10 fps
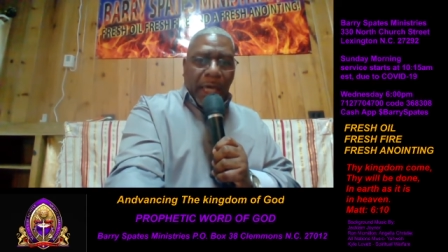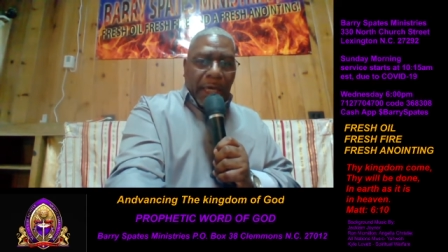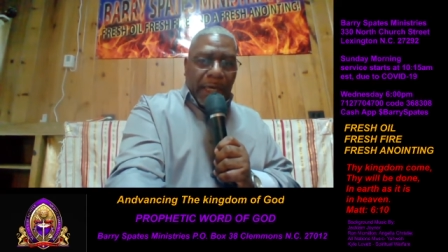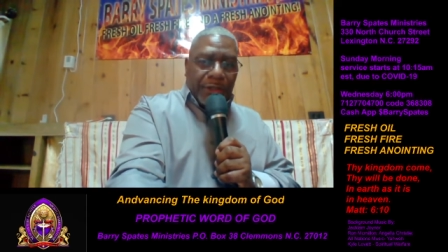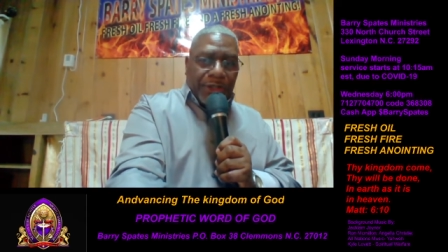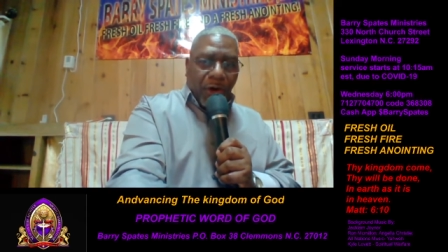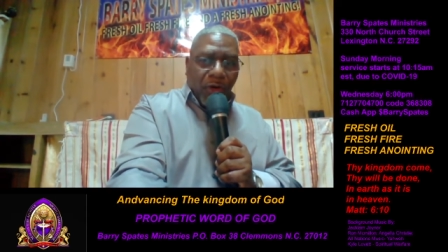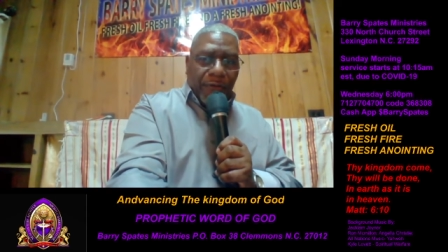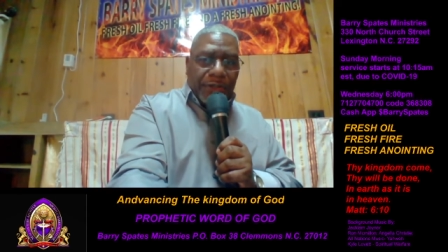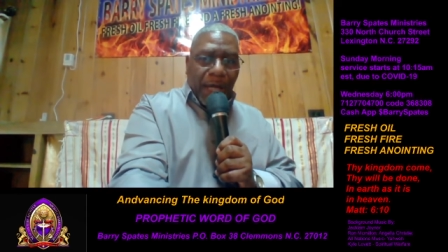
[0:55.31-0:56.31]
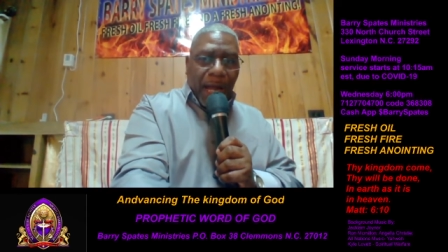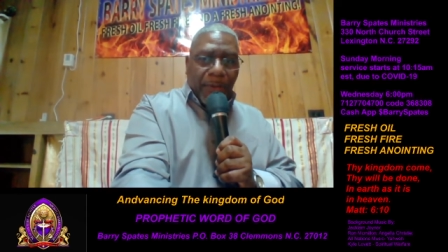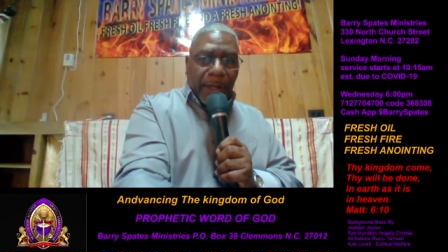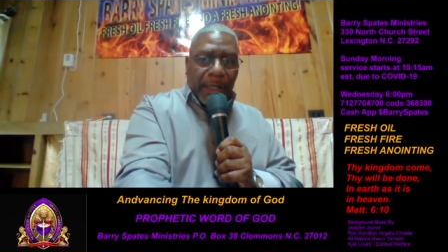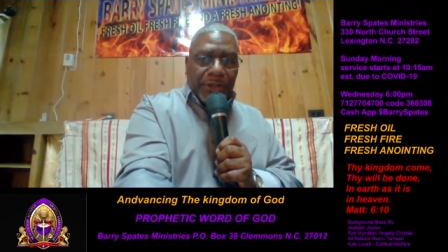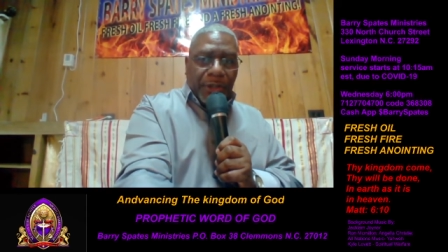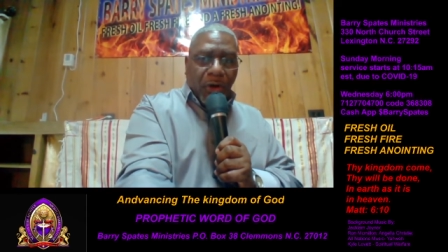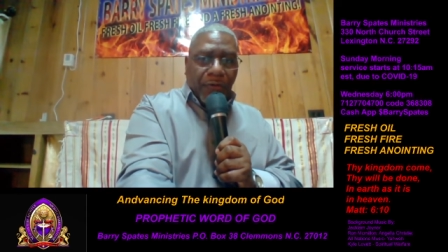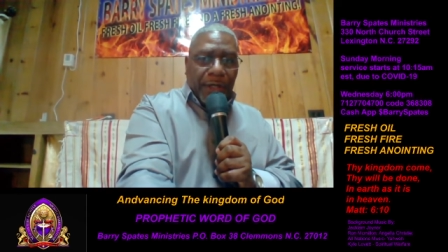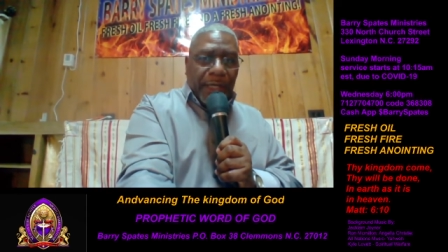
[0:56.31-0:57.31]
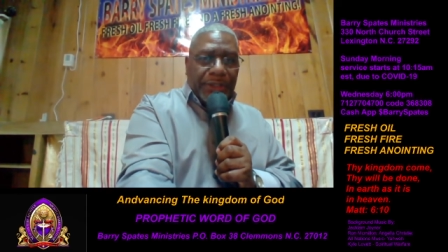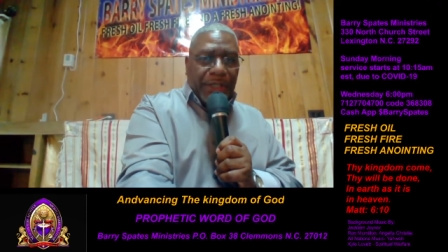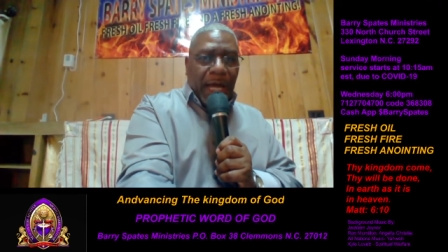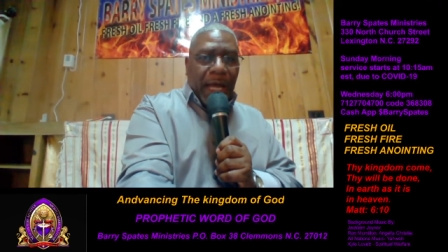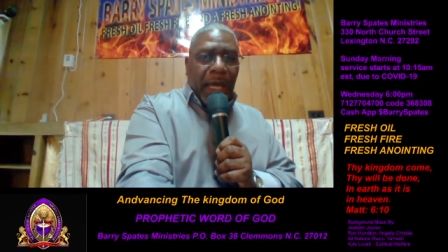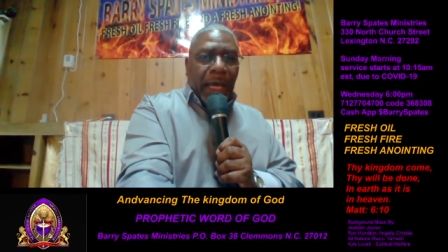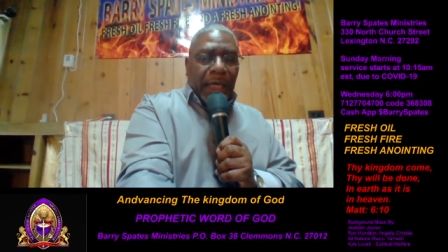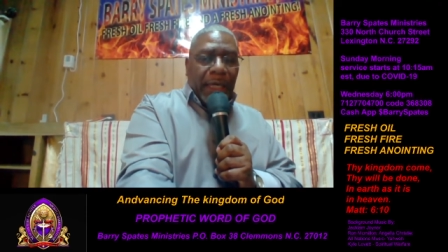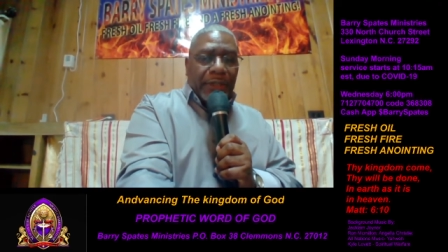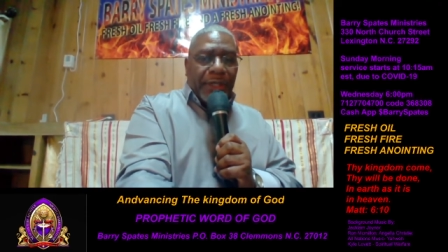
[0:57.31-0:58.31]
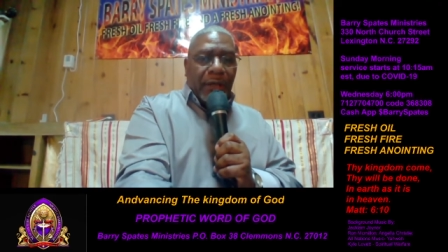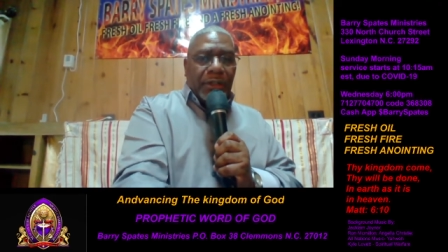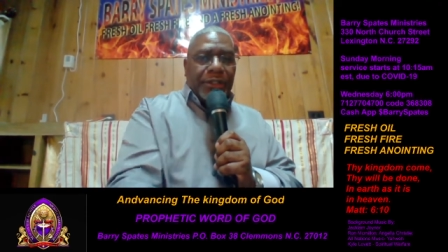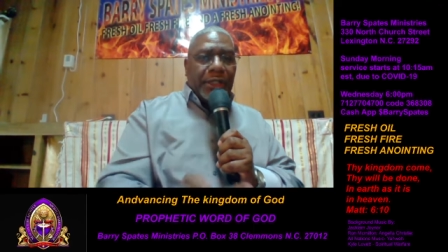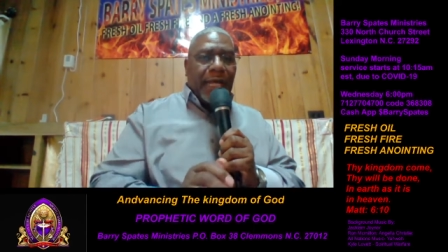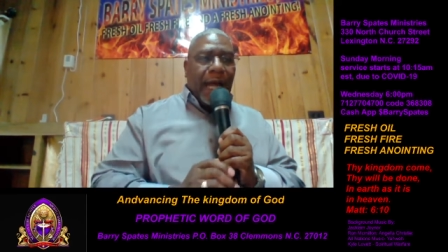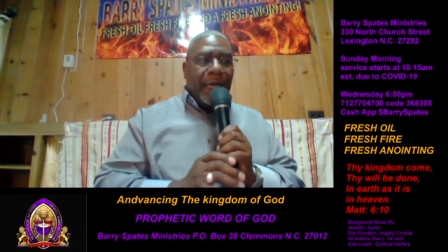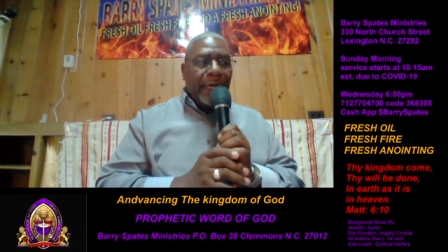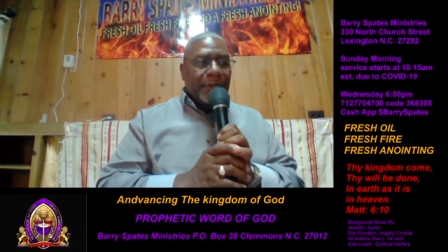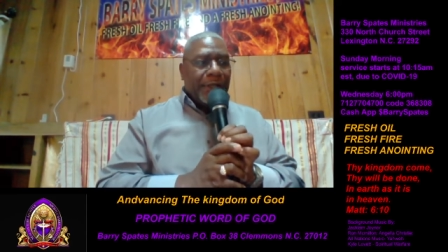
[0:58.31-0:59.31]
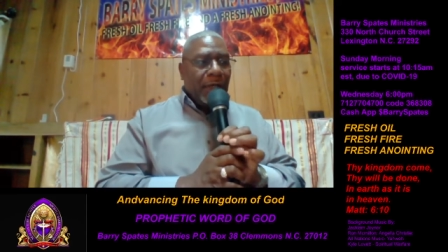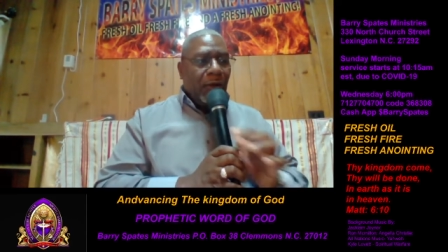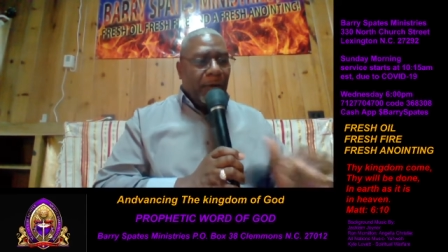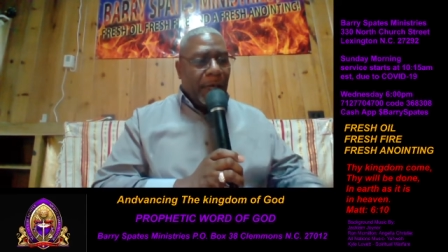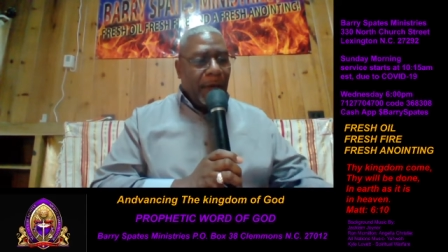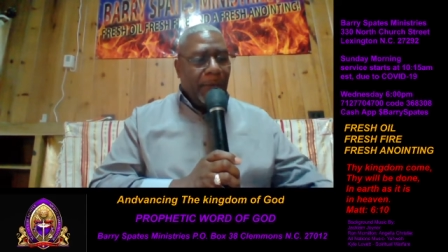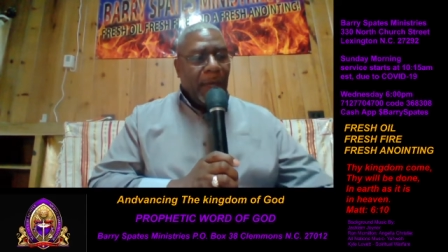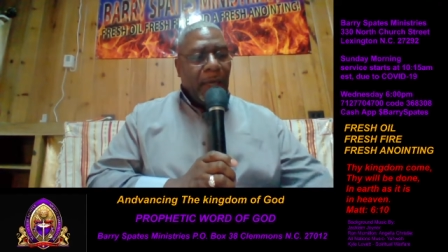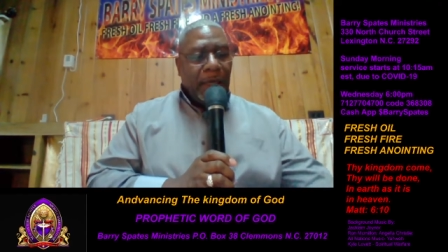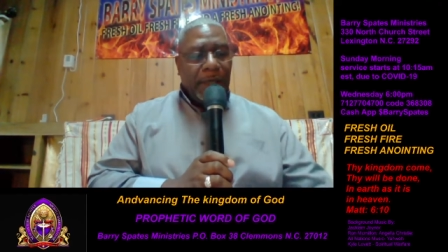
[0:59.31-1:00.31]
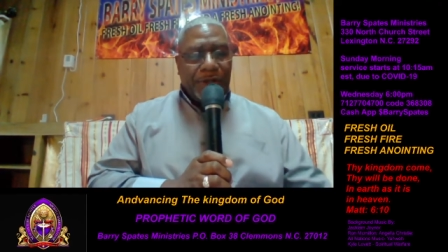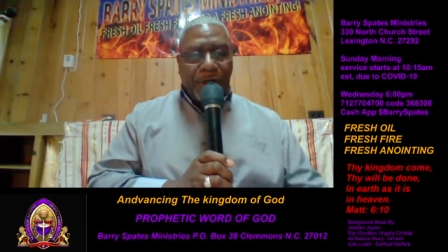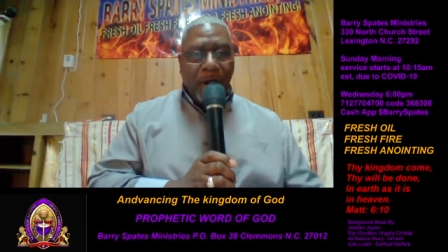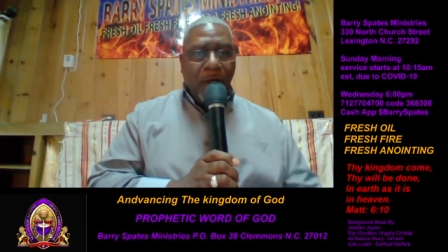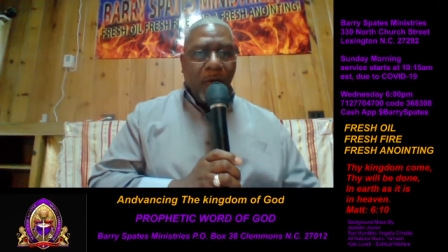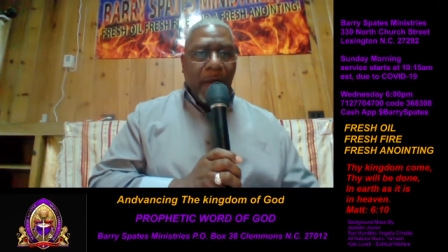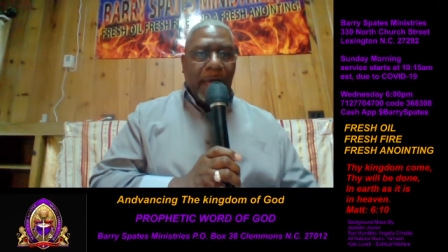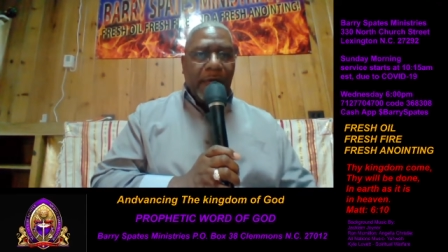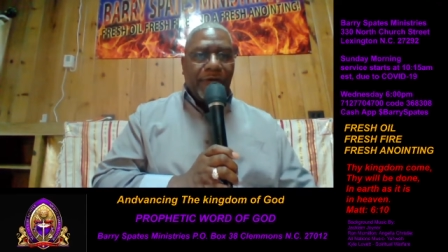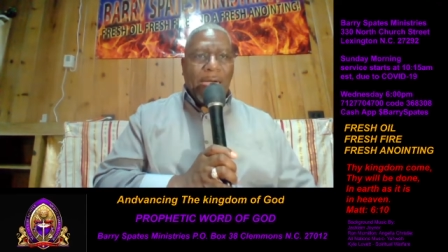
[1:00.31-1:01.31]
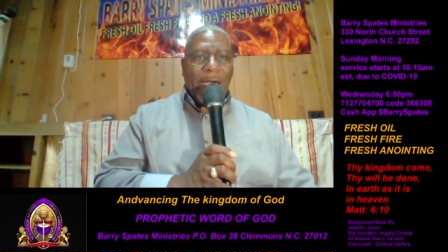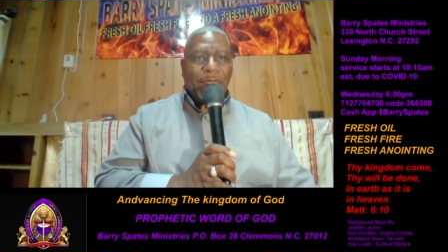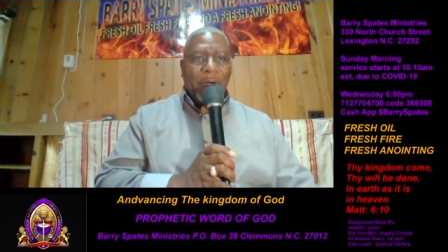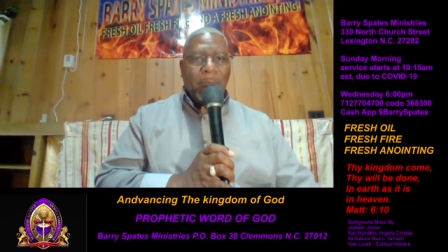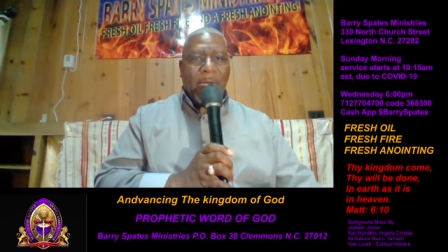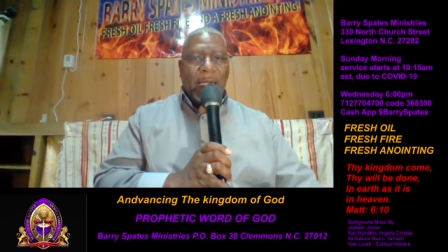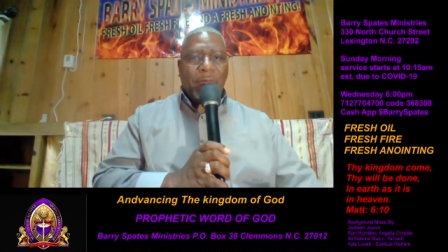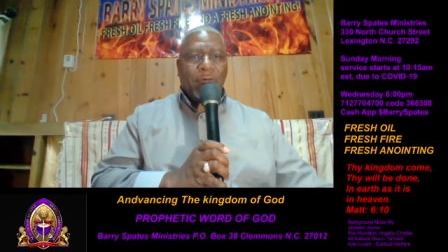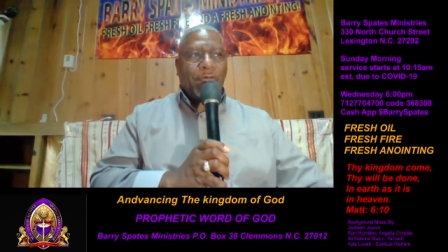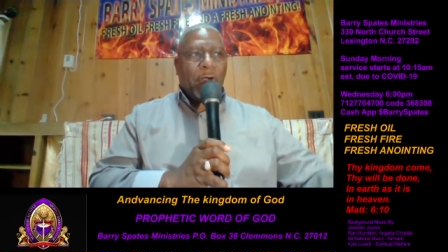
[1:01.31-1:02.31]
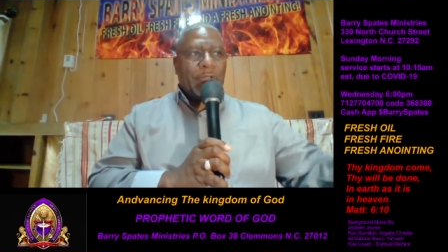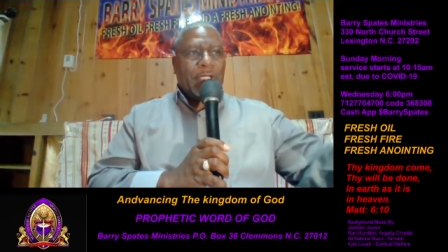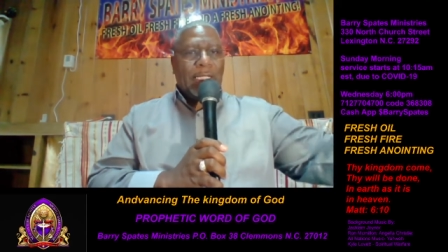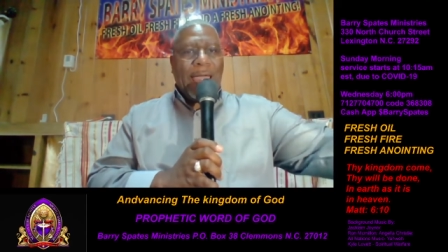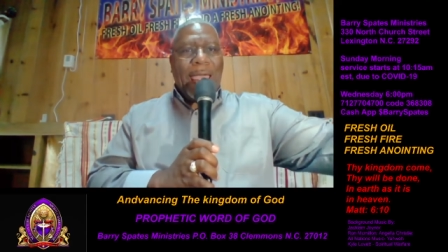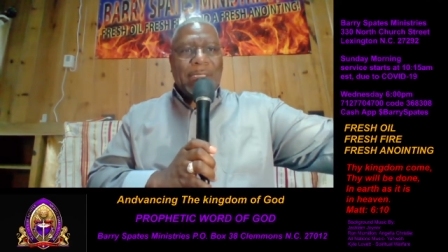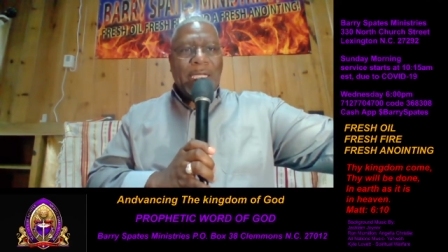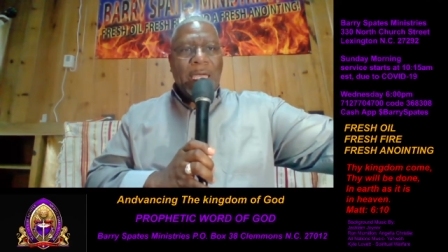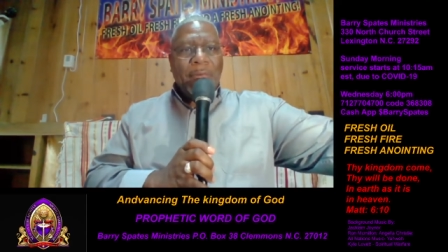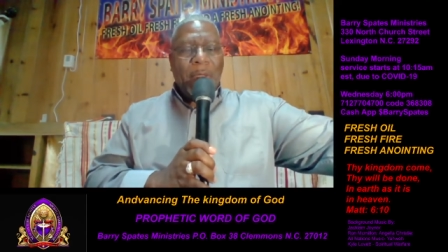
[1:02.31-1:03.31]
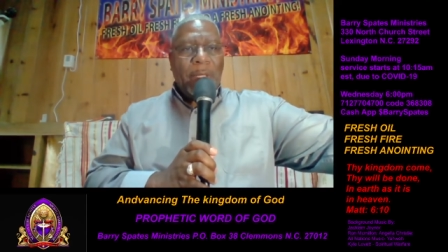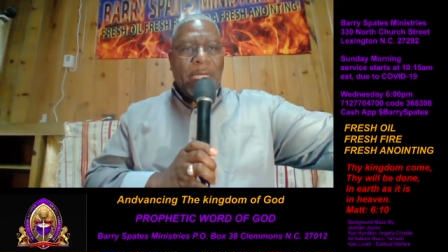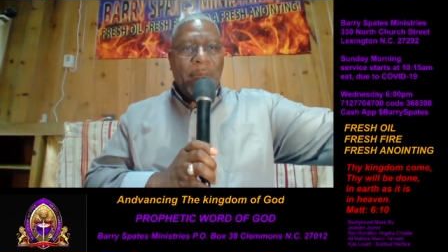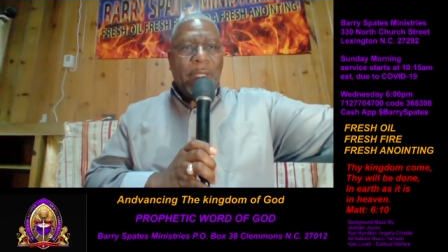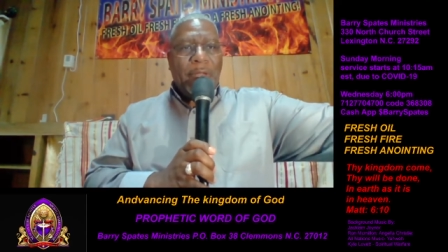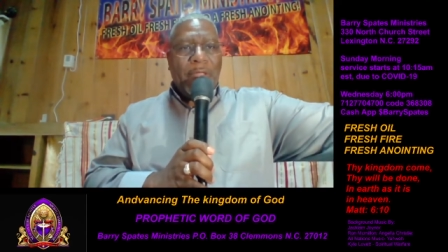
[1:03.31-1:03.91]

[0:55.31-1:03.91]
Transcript: He is Jehovah Jireh. He is Jehovah Nishai. He is El Shaddai. He is Elohim. He is Yahweh. He's Alpha Omega, the first, the last, the beginning and